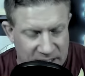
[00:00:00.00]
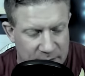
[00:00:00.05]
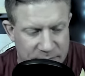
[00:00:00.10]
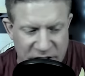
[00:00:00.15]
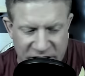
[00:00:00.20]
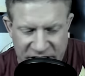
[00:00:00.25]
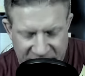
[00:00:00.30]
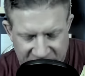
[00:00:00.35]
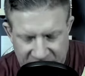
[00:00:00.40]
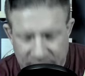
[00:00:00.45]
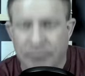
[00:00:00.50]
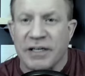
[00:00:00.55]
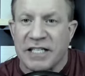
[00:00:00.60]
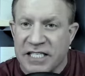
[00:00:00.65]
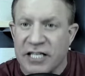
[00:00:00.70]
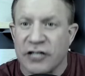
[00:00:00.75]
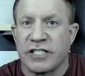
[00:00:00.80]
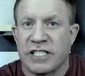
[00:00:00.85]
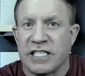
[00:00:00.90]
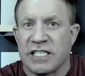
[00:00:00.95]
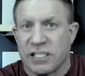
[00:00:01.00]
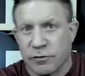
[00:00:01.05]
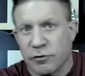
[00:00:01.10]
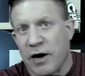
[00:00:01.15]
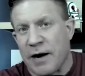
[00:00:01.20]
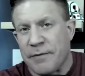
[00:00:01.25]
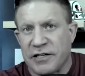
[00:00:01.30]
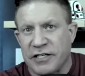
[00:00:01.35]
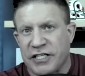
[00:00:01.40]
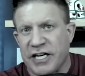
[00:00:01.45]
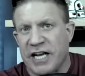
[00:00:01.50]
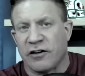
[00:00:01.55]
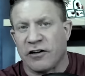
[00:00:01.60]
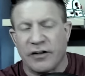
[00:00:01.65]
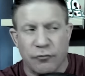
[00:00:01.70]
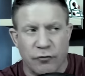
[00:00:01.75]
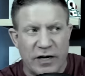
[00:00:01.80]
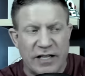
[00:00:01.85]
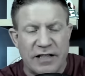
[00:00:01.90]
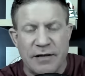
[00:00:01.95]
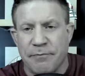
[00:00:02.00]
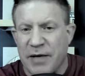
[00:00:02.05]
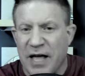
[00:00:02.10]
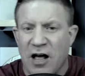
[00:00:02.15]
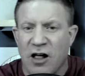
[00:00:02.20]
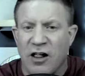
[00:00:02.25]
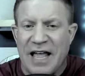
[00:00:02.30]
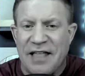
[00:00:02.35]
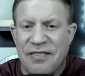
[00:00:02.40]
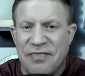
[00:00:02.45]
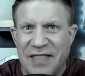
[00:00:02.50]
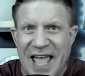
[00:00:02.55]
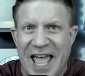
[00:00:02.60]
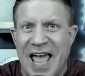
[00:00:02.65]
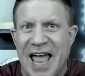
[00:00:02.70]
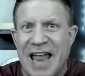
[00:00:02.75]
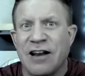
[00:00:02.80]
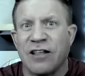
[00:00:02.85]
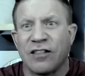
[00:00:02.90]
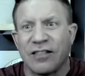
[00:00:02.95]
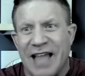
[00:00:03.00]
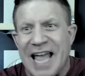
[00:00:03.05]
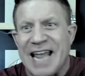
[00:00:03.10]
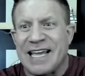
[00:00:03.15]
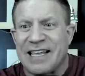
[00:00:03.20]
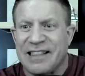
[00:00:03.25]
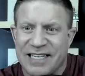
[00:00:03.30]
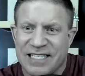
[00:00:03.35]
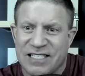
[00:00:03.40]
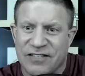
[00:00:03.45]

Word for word: I'm just kidding. But seriously, subscribe to the channel and ring the bell and then like this